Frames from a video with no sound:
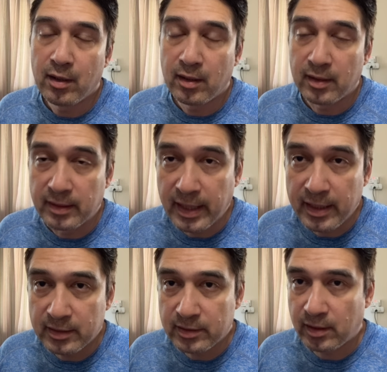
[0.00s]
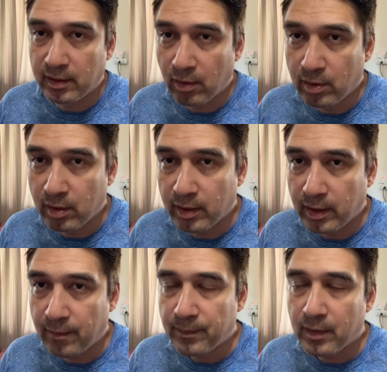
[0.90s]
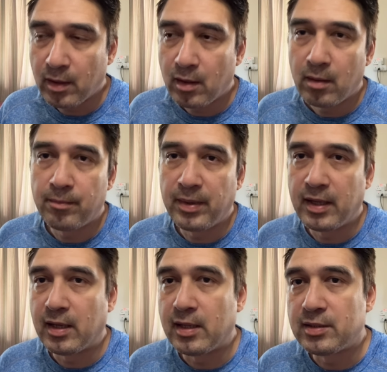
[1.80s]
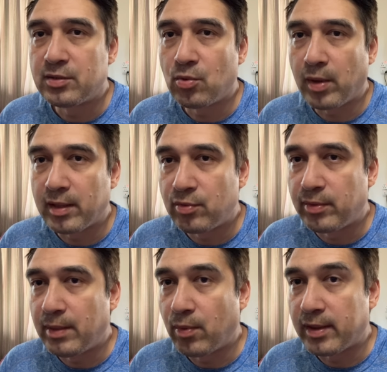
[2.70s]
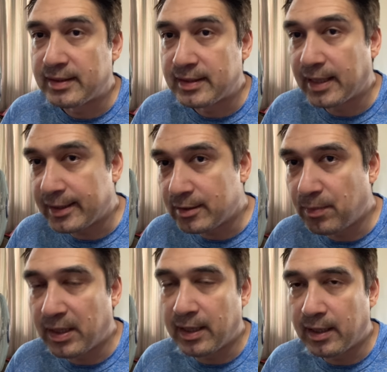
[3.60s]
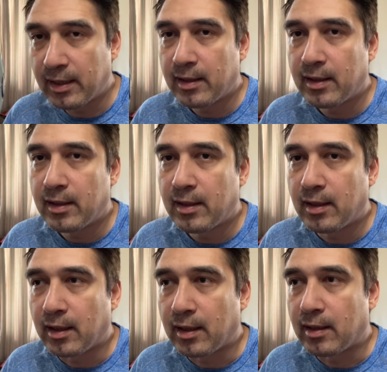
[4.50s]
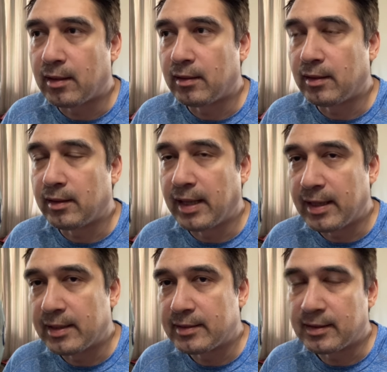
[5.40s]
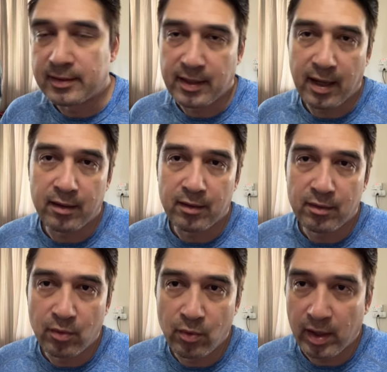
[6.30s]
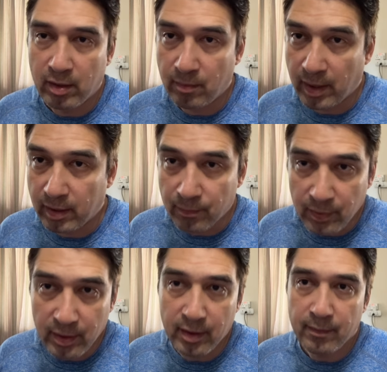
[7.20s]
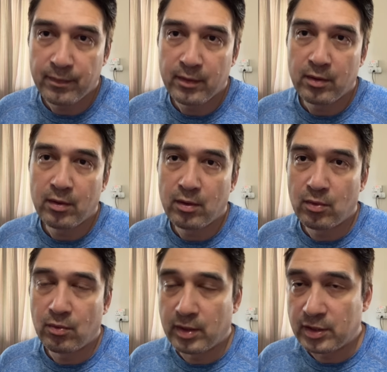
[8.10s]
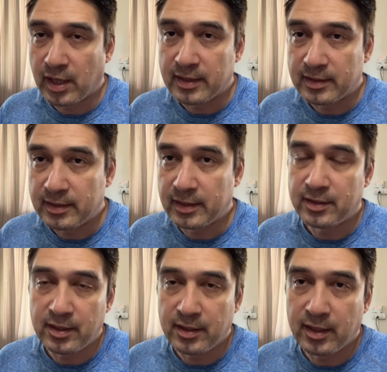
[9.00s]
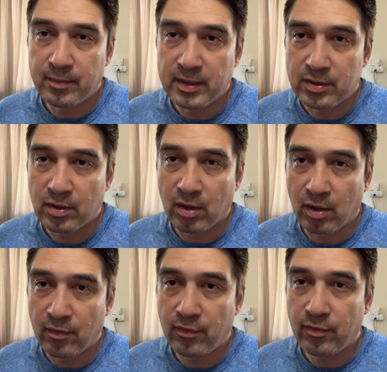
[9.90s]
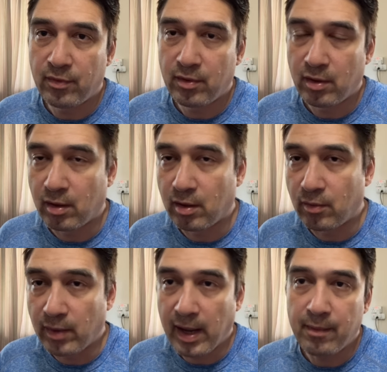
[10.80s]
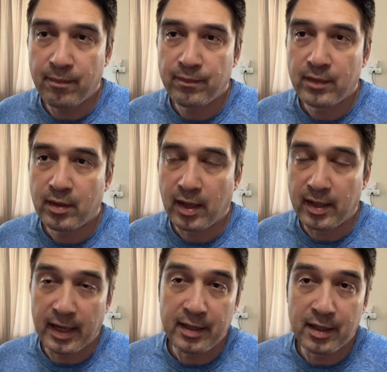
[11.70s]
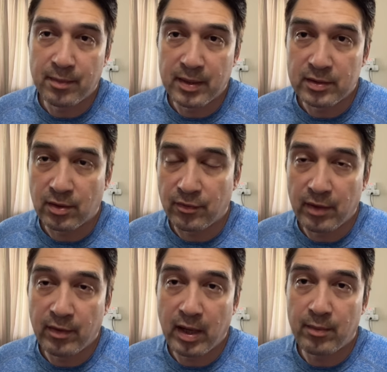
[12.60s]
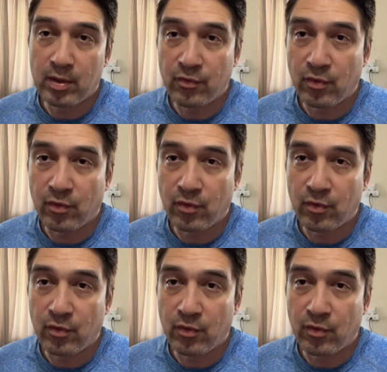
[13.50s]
latest locally because 0.3.6b latest does not run on my computer, which has 16 gigabits of RAM and 8 gigabits of VRAM on